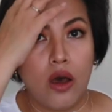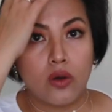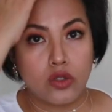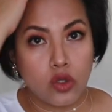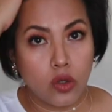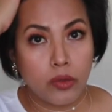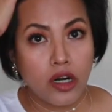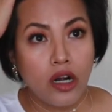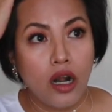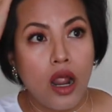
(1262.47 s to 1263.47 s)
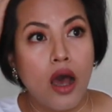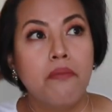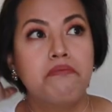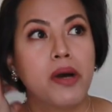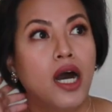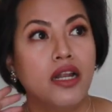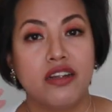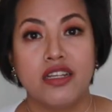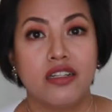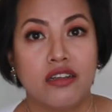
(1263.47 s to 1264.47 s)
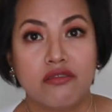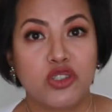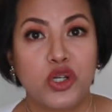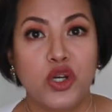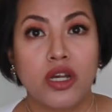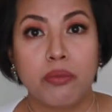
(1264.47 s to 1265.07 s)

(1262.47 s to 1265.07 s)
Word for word: October, but it turned